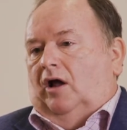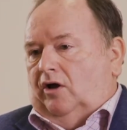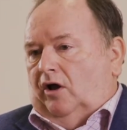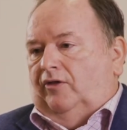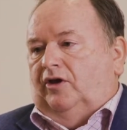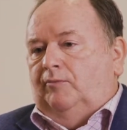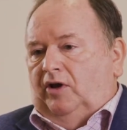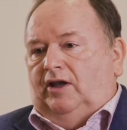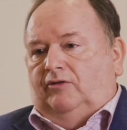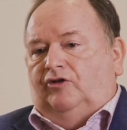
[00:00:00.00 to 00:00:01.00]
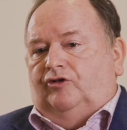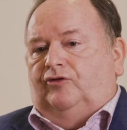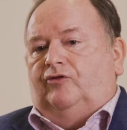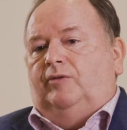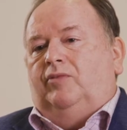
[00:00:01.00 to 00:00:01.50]
either completely original
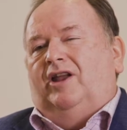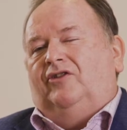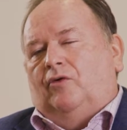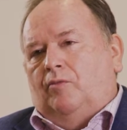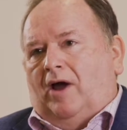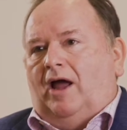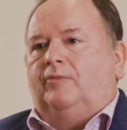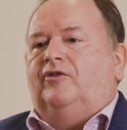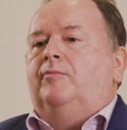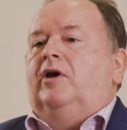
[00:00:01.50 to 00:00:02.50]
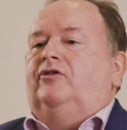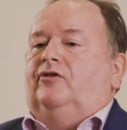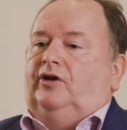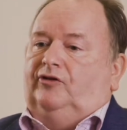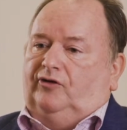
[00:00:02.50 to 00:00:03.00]
screenplays, or perhaps they're based
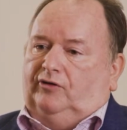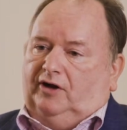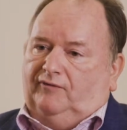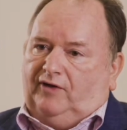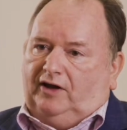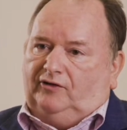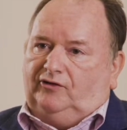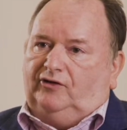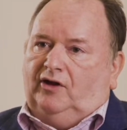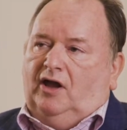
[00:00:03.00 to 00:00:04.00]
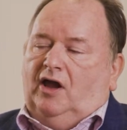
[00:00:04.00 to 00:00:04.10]
on historic events,